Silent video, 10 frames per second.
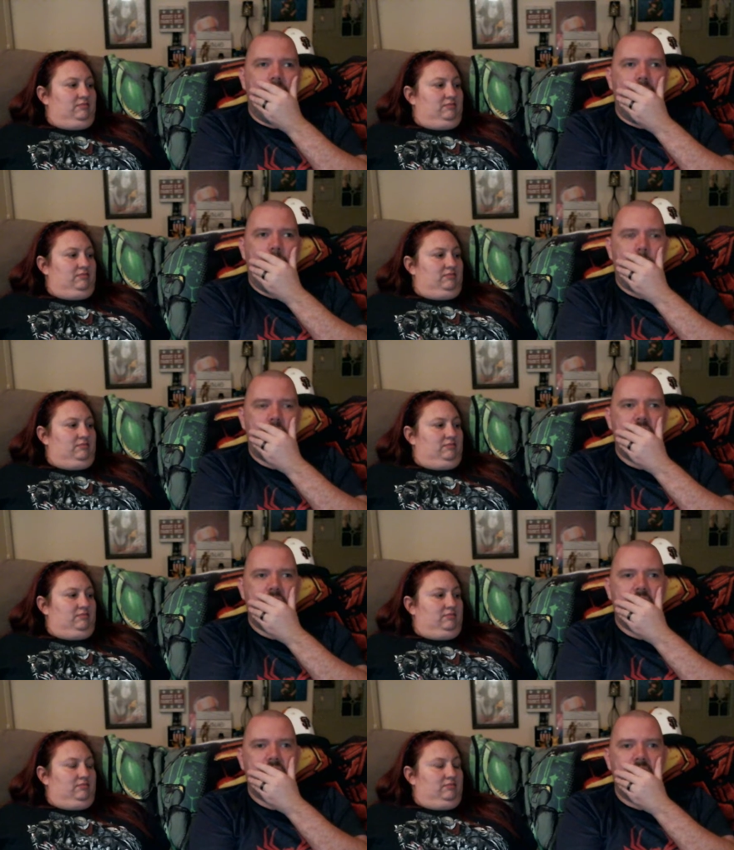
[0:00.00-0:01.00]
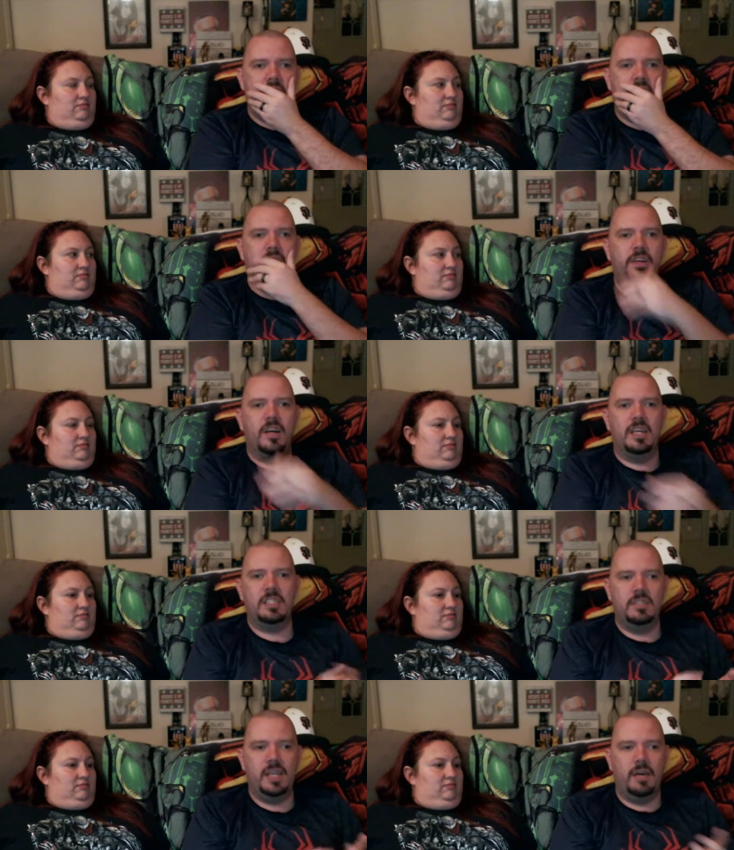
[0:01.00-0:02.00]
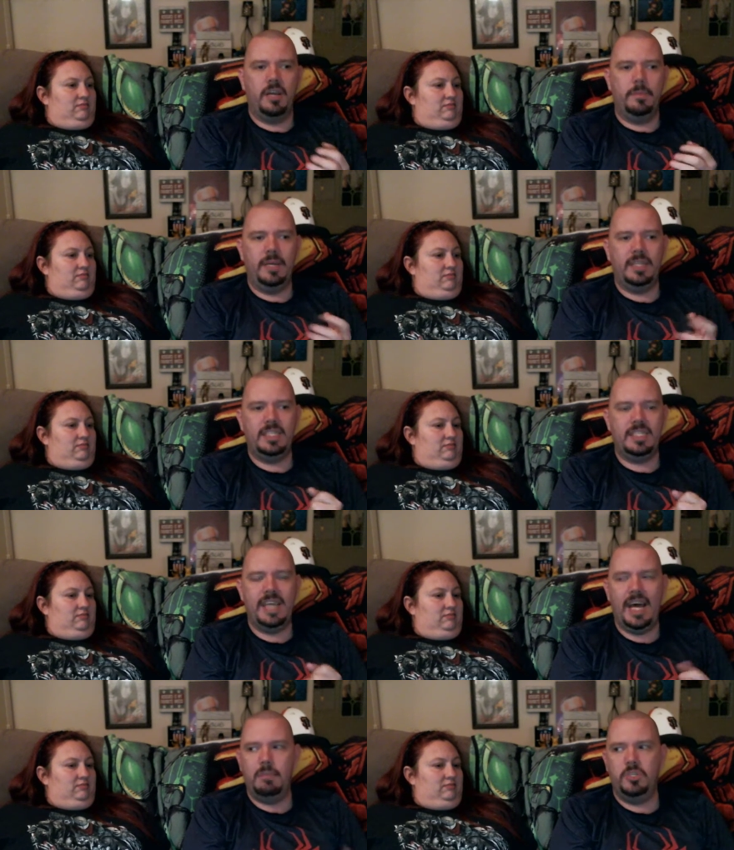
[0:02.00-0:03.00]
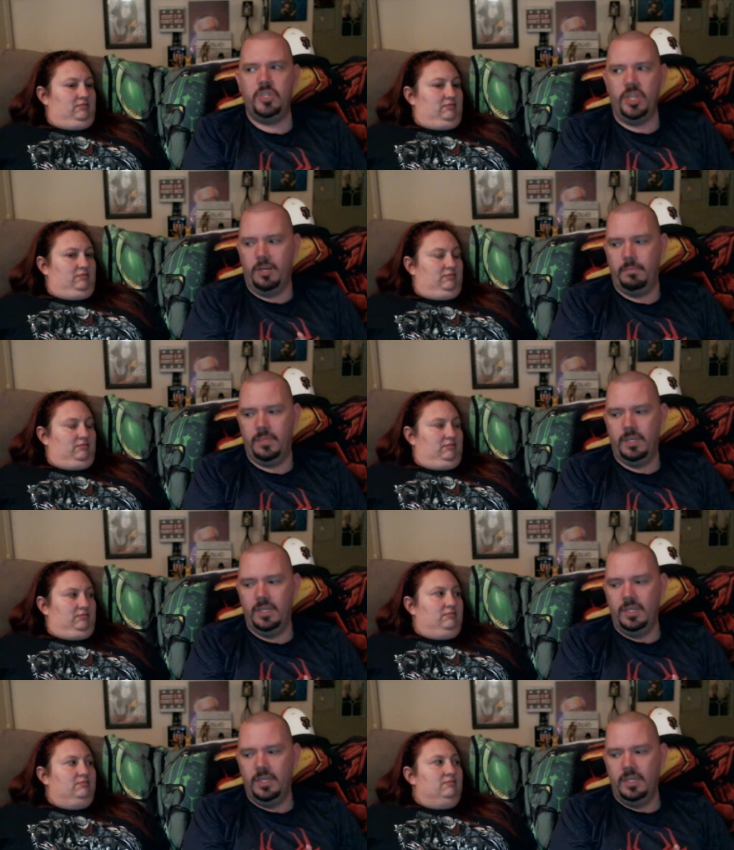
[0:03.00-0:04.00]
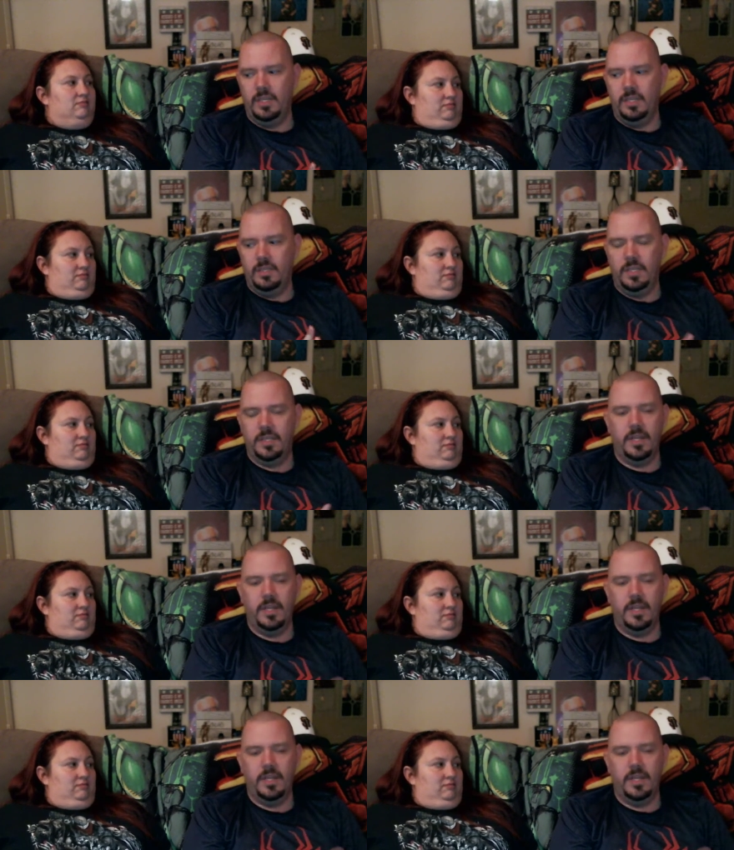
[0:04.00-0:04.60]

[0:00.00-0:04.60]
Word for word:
Speaker 1: I'm just, they're also talking about this time jump. They're,